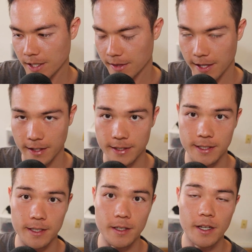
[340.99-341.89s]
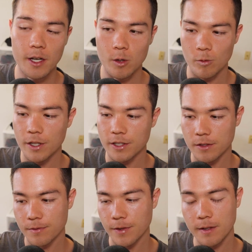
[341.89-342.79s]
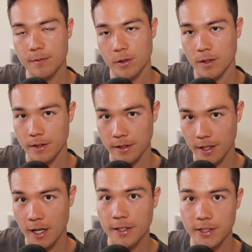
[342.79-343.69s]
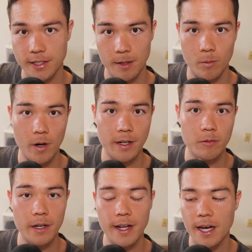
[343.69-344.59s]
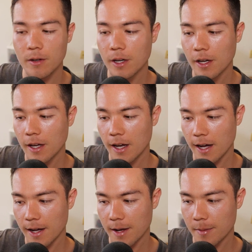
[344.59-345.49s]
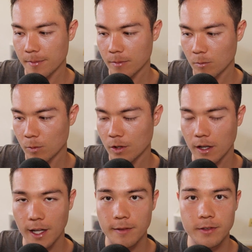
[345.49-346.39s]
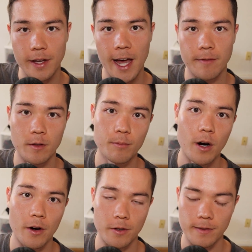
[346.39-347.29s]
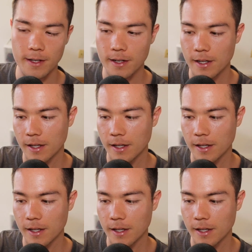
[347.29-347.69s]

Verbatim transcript: I think it's a really good fit for the, the contest that I'm running right now. Um, would love to have you part of it.